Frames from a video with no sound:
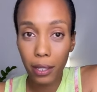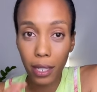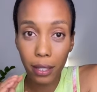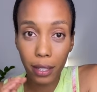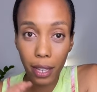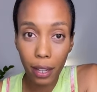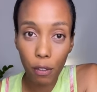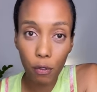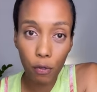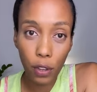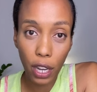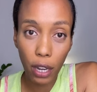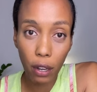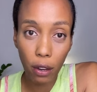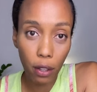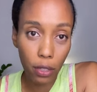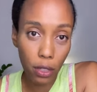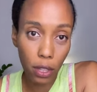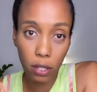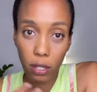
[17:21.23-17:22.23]
because they didn't
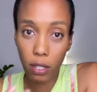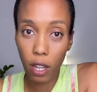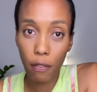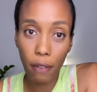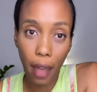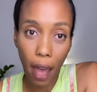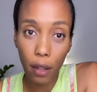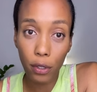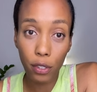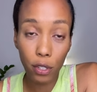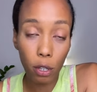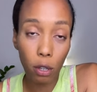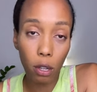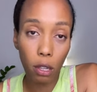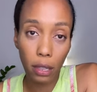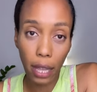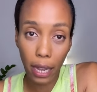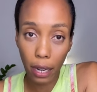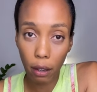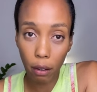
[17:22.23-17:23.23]
figure this stuff out
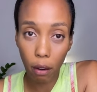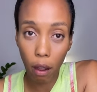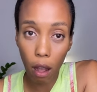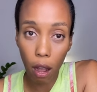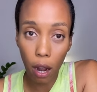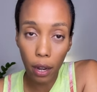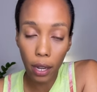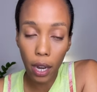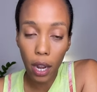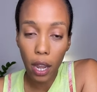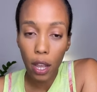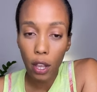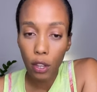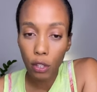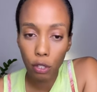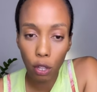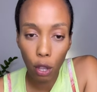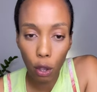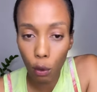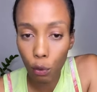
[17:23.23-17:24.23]
till later on.
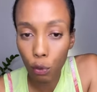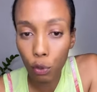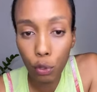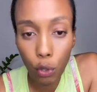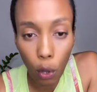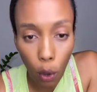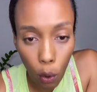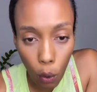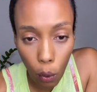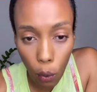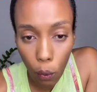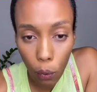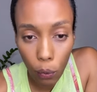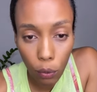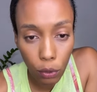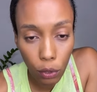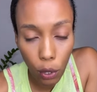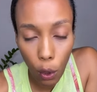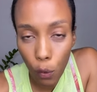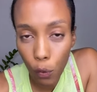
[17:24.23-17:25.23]
So
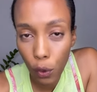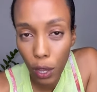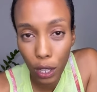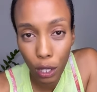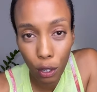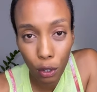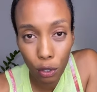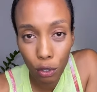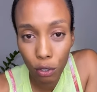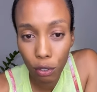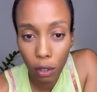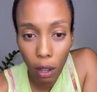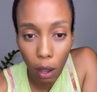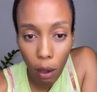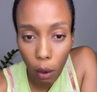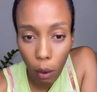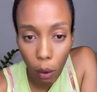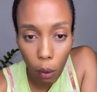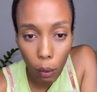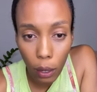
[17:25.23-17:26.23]
don't feel like there's
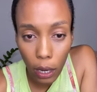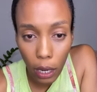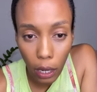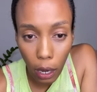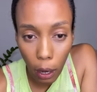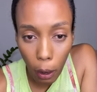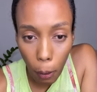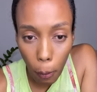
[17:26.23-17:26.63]
no,